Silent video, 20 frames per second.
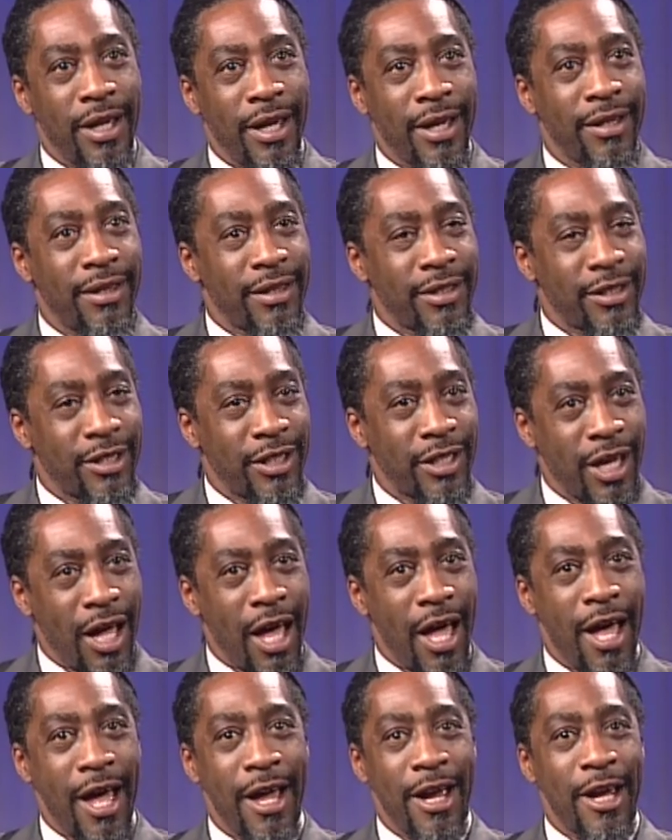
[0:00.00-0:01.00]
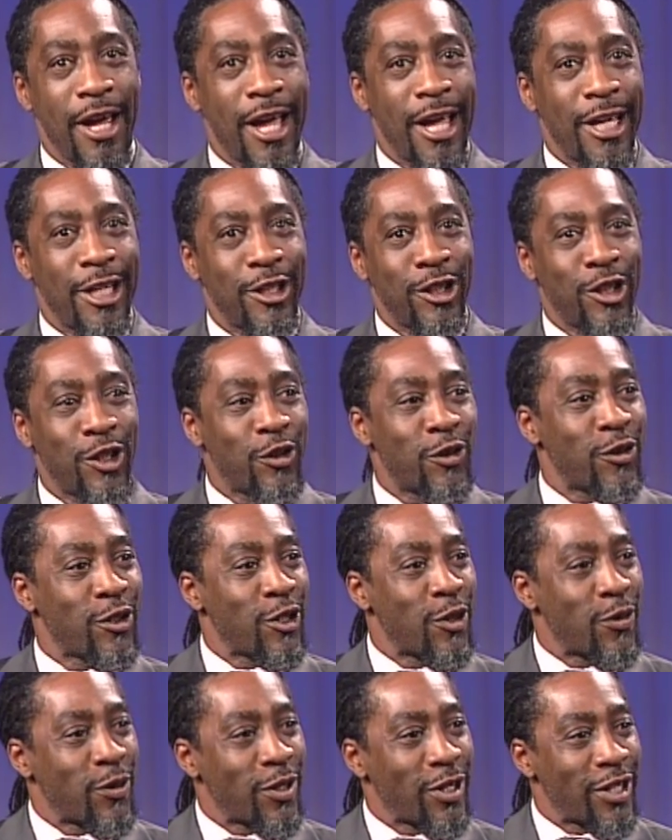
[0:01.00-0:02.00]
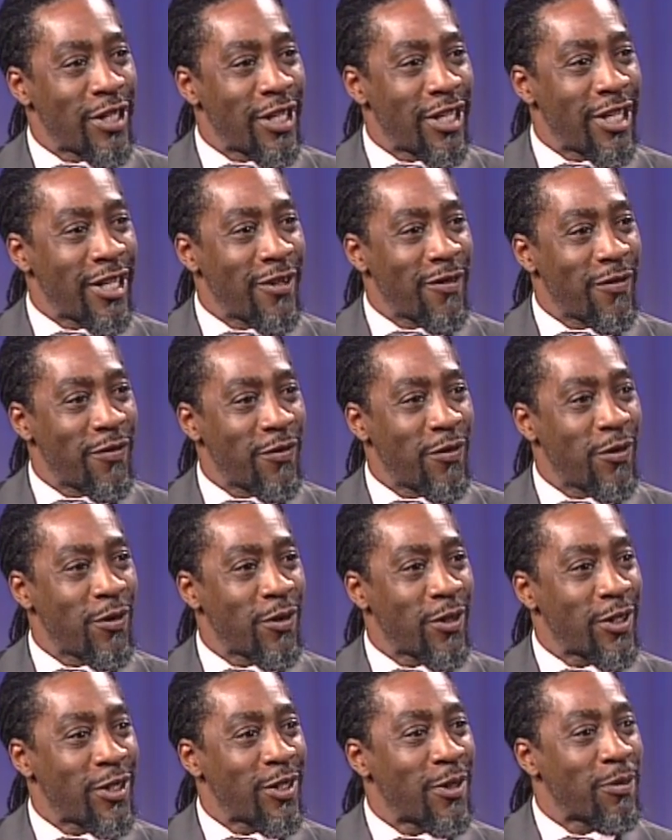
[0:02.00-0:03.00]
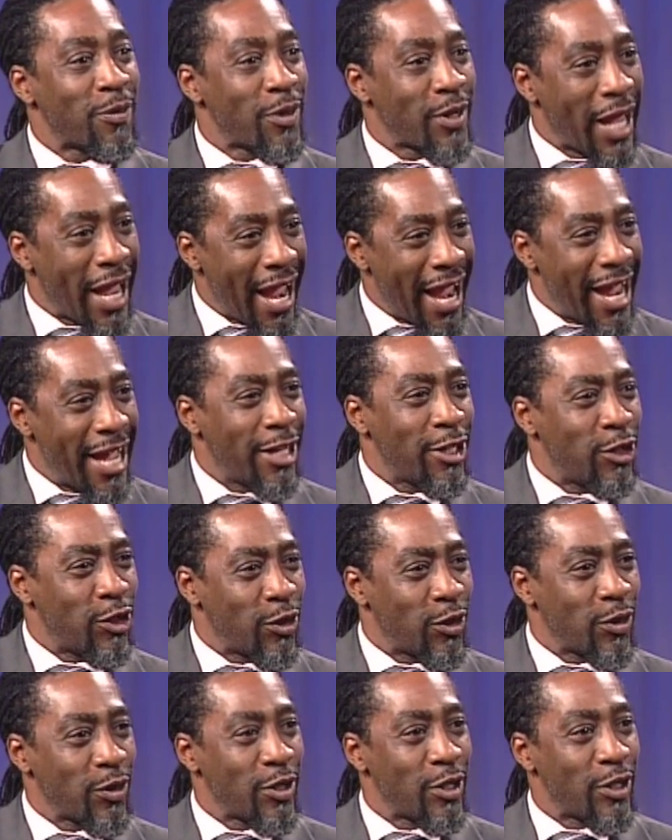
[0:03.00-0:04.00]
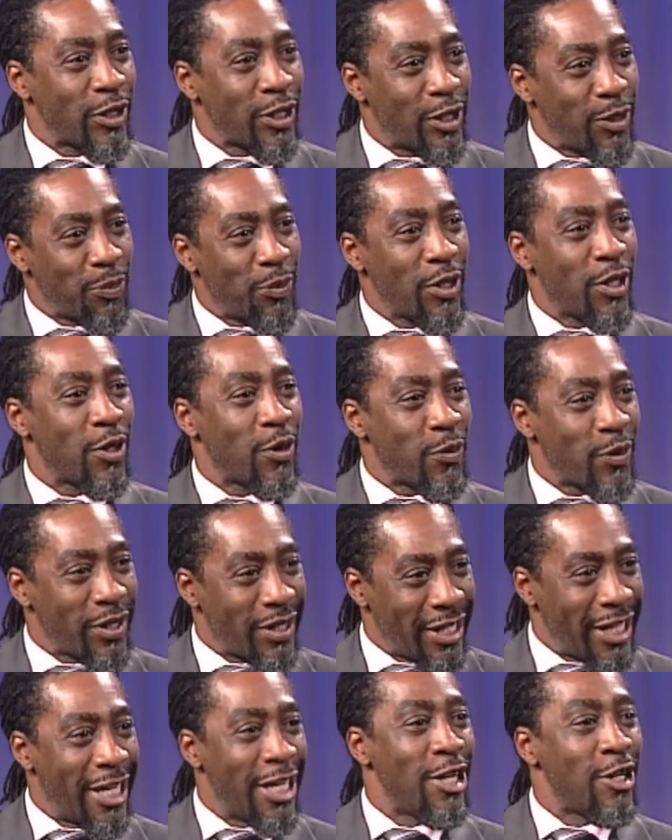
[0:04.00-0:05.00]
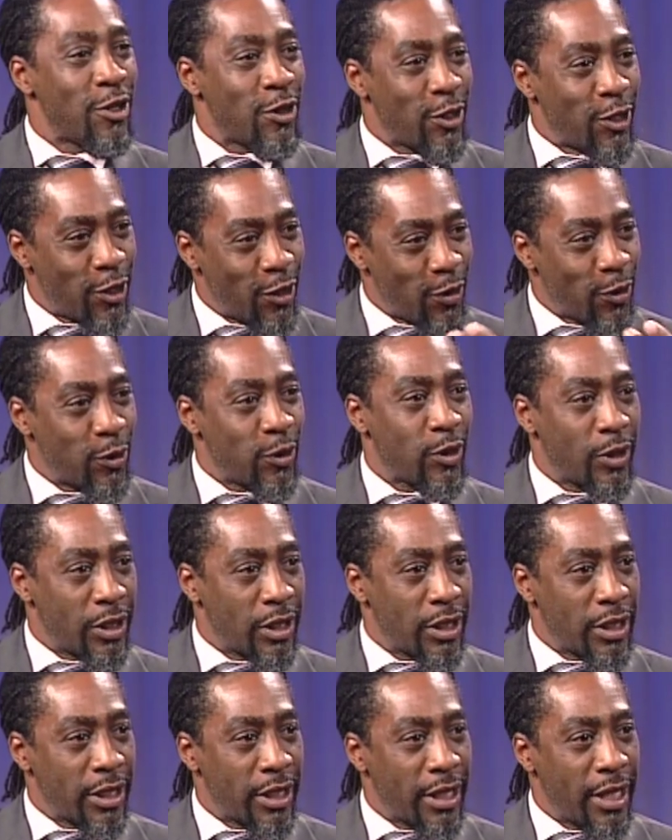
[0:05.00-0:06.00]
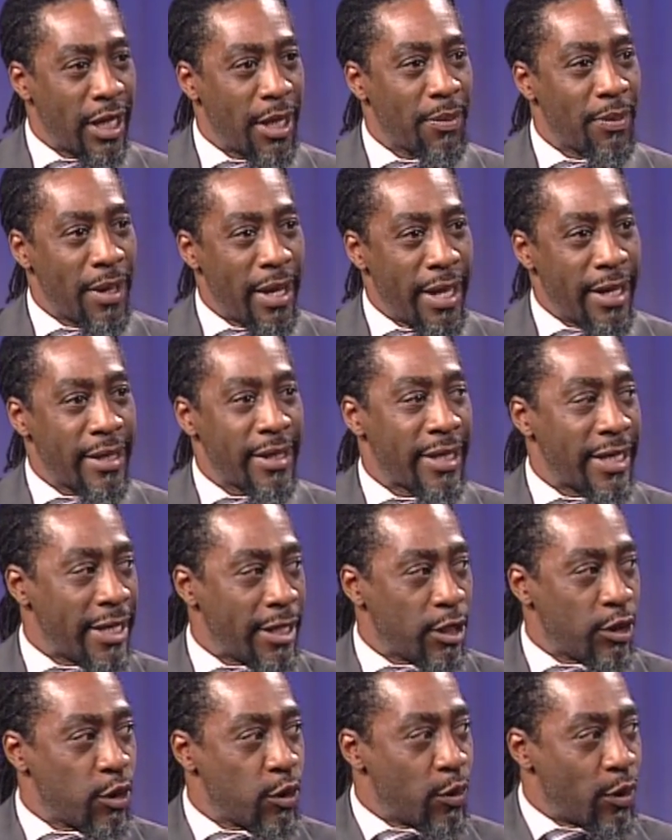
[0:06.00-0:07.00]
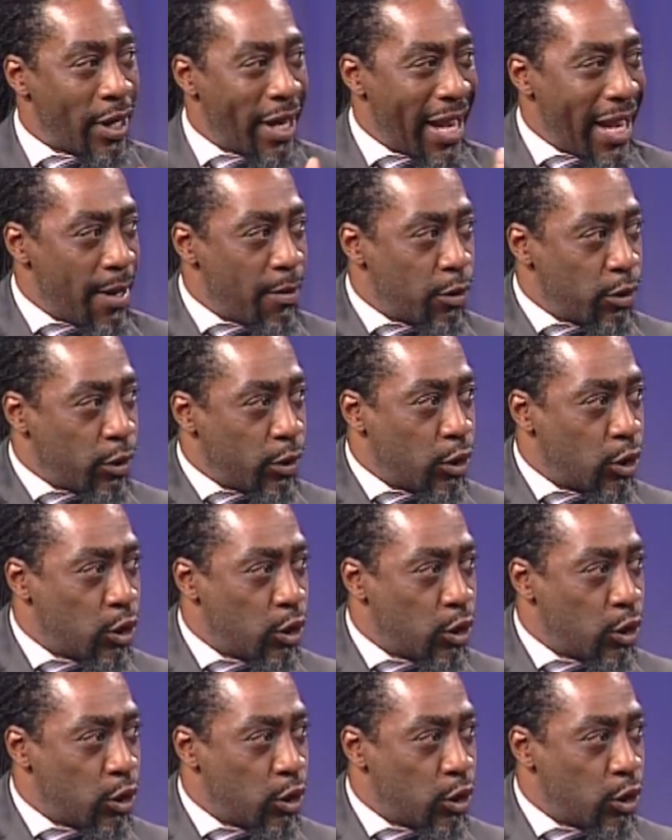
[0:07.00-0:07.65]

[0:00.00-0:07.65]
at the sky as though you were looking for some answer. Your spirit within you told you to look up, and then you were able to